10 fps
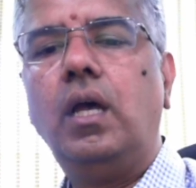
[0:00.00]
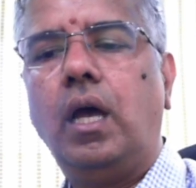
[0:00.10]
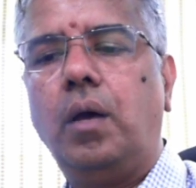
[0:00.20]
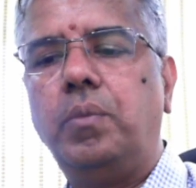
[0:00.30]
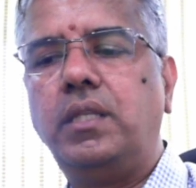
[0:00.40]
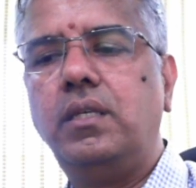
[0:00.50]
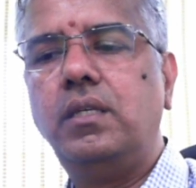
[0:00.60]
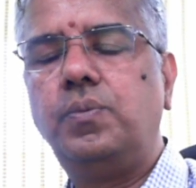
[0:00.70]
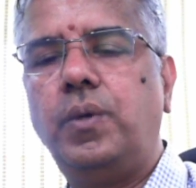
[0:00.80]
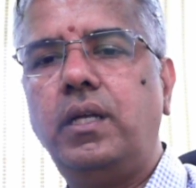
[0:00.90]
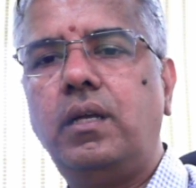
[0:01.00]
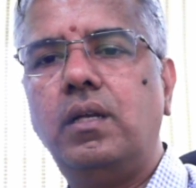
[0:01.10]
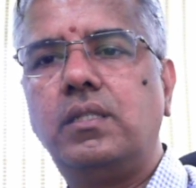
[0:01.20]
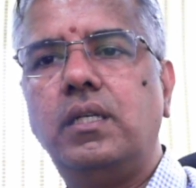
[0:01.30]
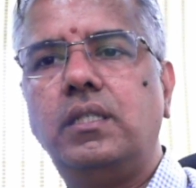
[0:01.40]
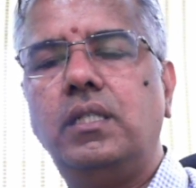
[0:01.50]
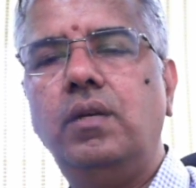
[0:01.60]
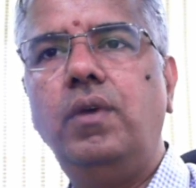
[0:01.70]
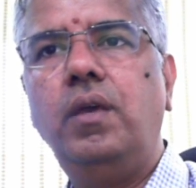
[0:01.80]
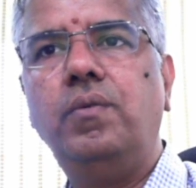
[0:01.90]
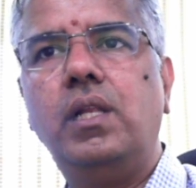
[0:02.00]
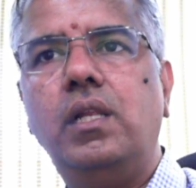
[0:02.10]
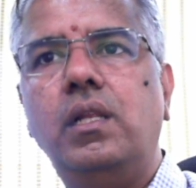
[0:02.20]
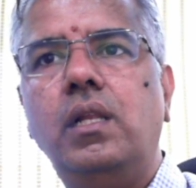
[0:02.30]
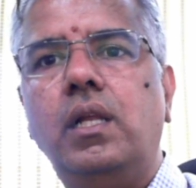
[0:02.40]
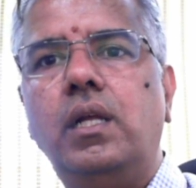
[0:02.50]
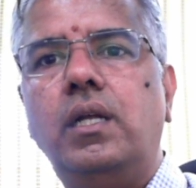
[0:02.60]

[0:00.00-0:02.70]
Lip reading: But this particular session we will